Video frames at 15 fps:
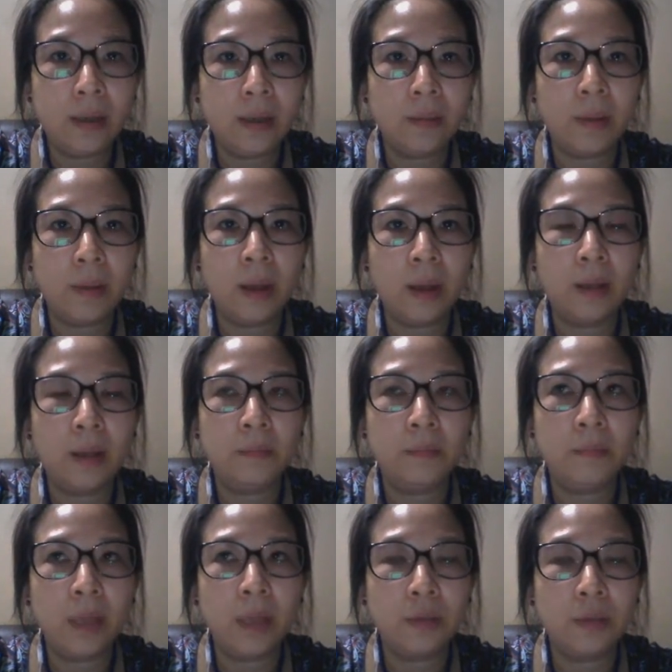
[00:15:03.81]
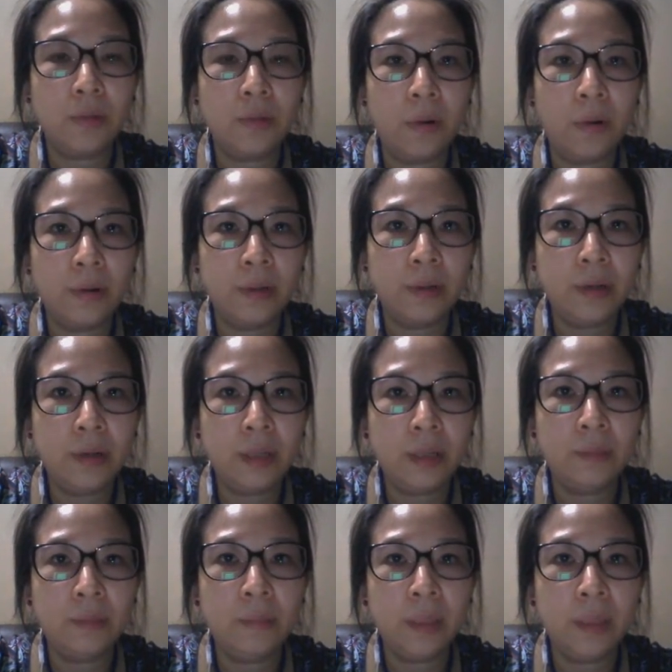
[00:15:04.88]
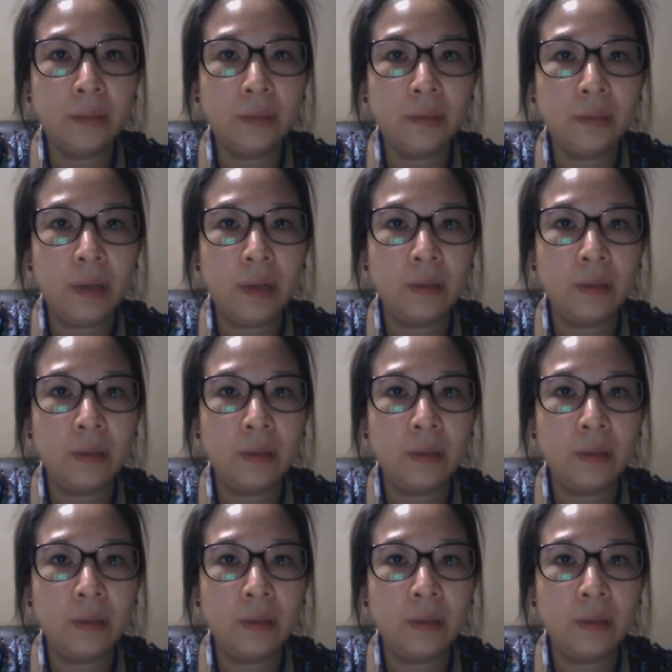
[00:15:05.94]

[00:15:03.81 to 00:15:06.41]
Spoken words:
and make to order, it means that